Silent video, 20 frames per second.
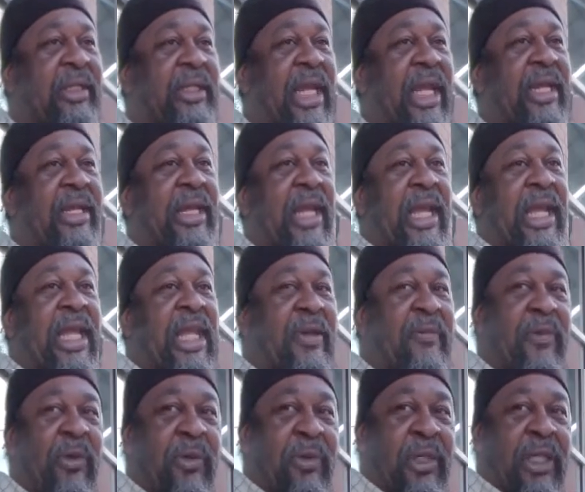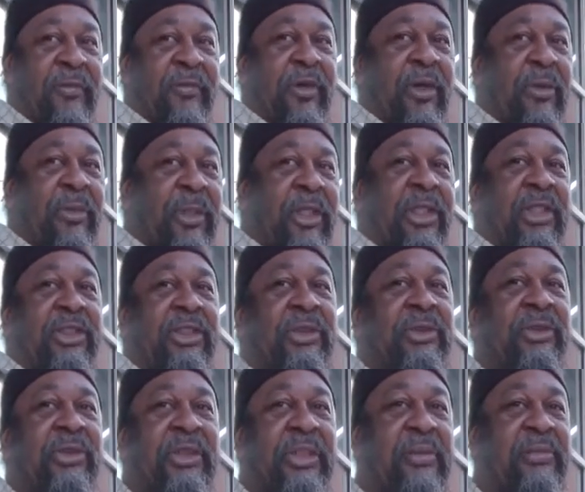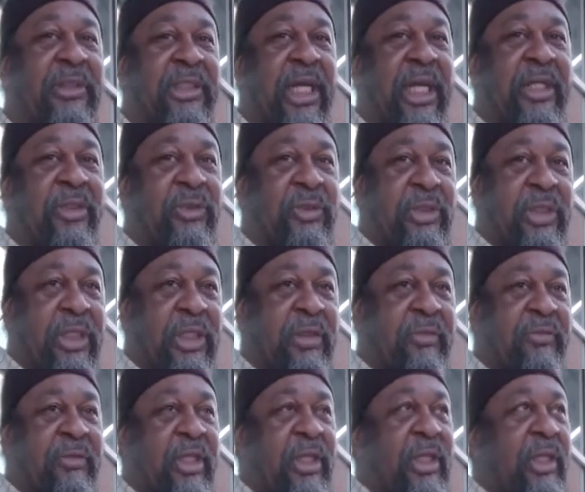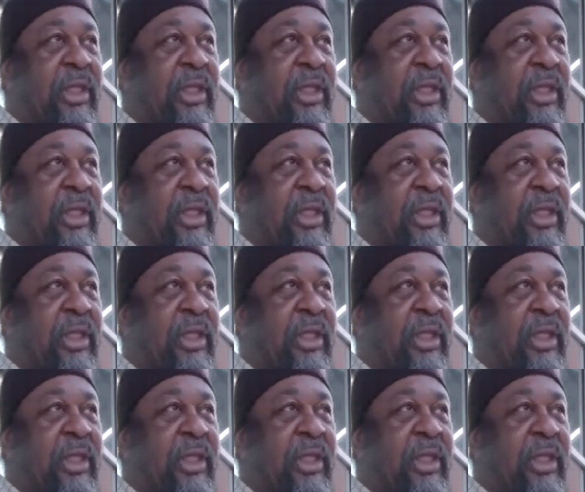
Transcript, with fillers: that name won't live on because you sometimes you give